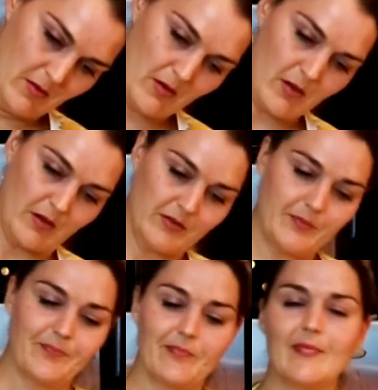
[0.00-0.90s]
Oh,
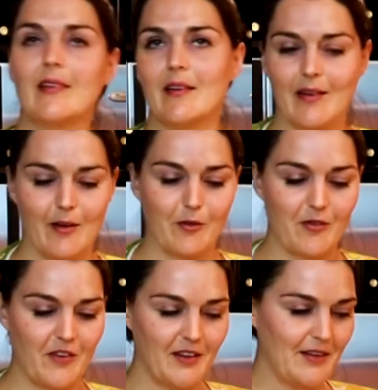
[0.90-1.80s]
I
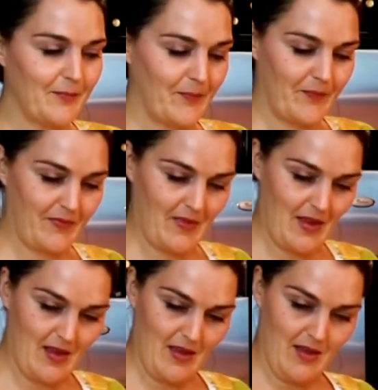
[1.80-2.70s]
overfilled it.
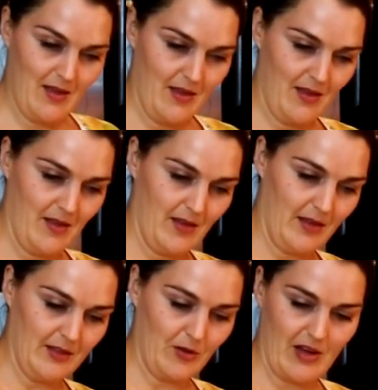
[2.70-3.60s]

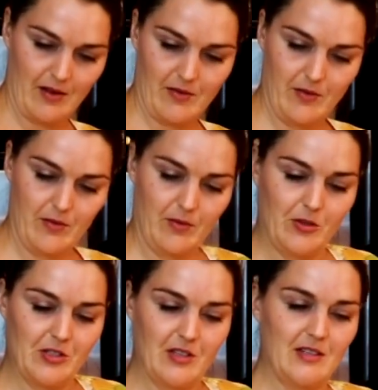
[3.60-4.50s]
That's okay. We're
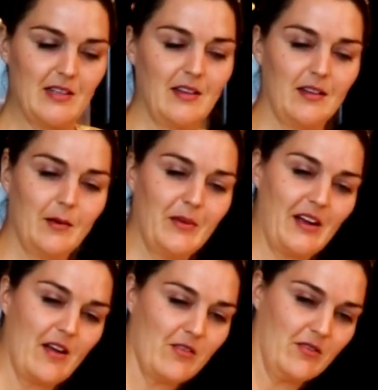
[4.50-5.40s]
just going to take a little bit
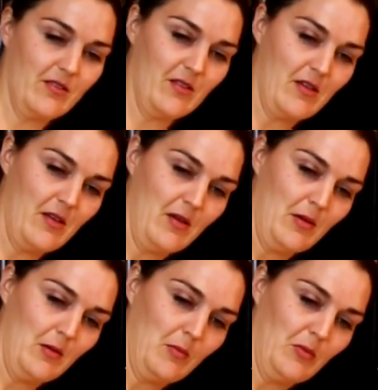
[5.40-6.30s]
out,
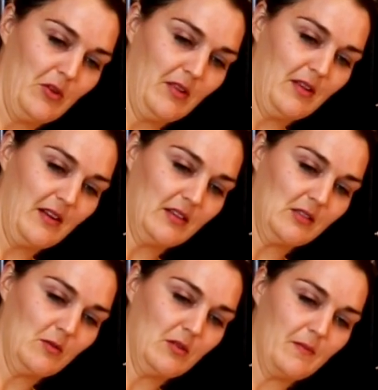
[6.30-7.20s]
put it in the
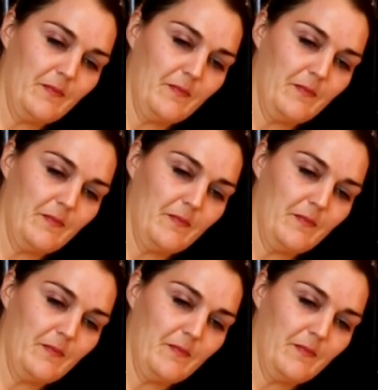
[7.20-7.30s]
next one.